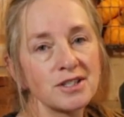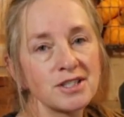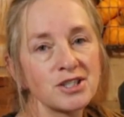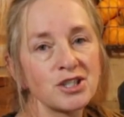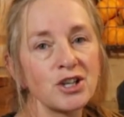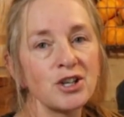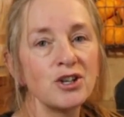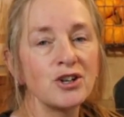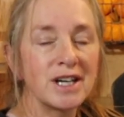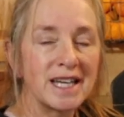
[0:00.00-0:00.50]

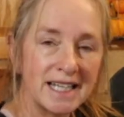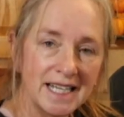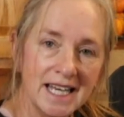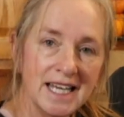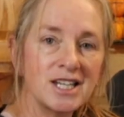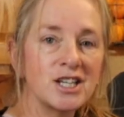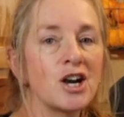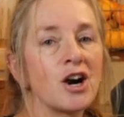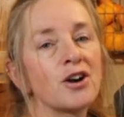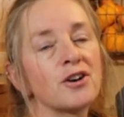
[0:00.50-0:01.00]
so you can
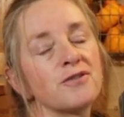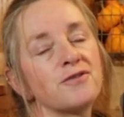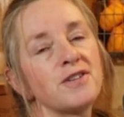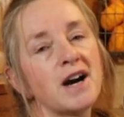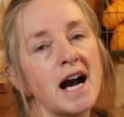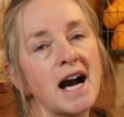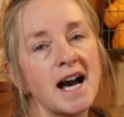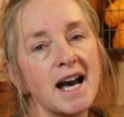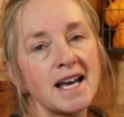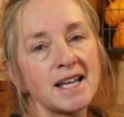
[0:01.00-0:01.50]
get
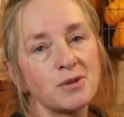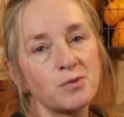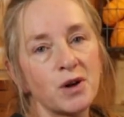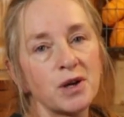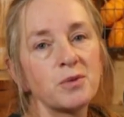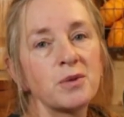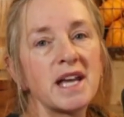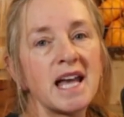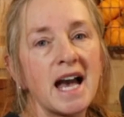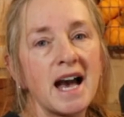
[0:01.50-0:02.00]
notified
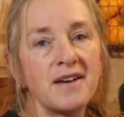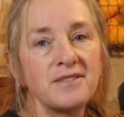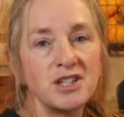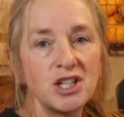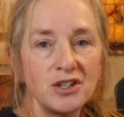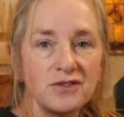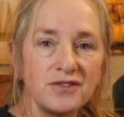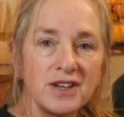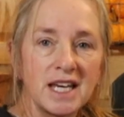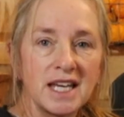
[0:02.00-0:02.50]
when we have
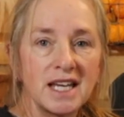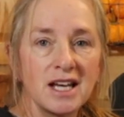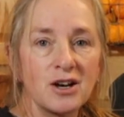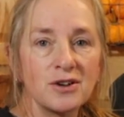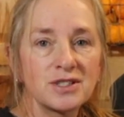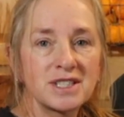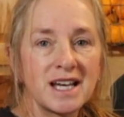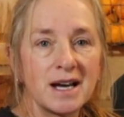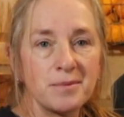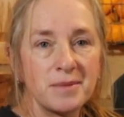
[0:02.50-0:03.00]
new
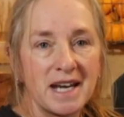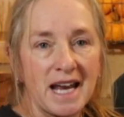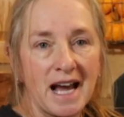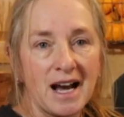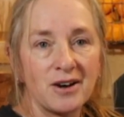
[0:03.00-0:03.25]
videos coming